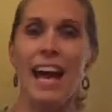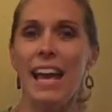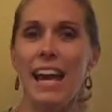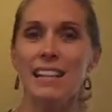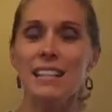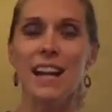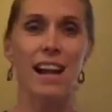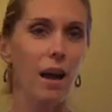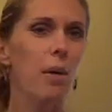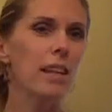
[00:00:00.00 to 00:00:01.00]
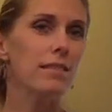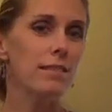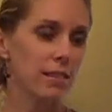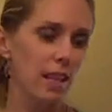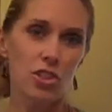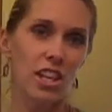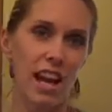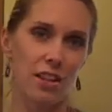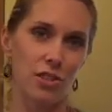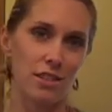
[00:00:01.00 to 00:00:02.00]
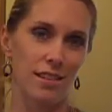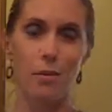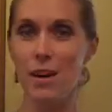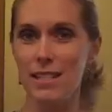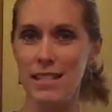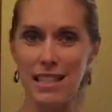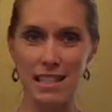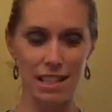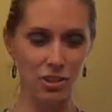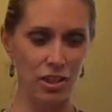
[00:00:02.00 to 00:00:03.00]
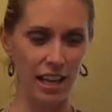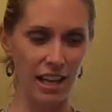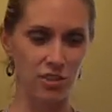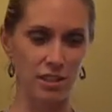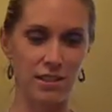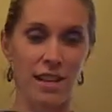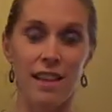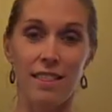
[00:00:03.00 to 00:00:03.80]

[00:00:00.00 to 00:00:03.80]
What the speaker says: And I say, I want kitchen gadgets. I want neat kitchen gadgets.